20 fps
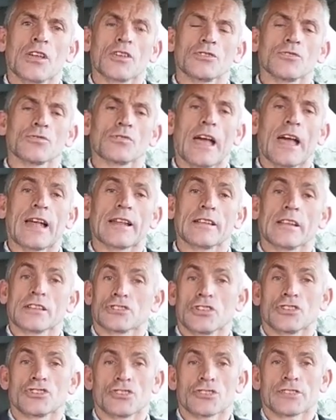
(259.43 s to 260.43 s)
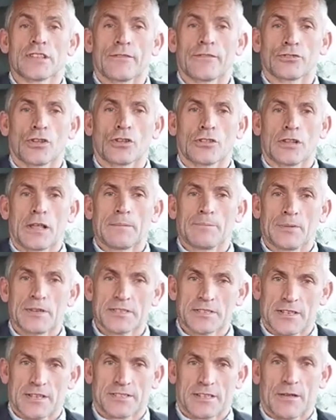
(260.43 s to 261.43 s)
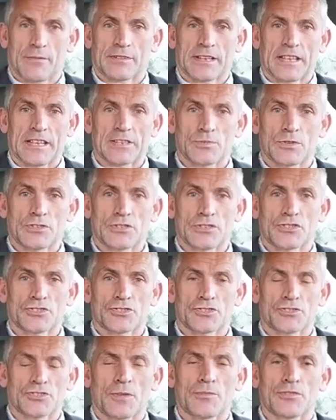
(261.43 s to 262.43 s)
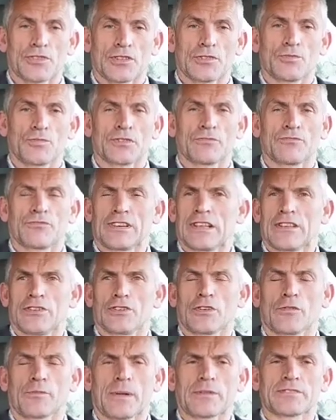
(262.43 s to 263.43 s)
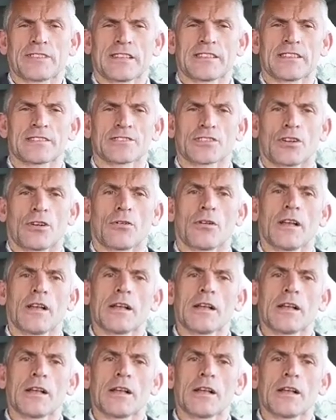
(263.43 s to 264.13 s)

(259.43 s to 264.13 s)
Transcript: You can literally just have an online business nowadays, which is something you wouldn't really heard of about 10 years ago.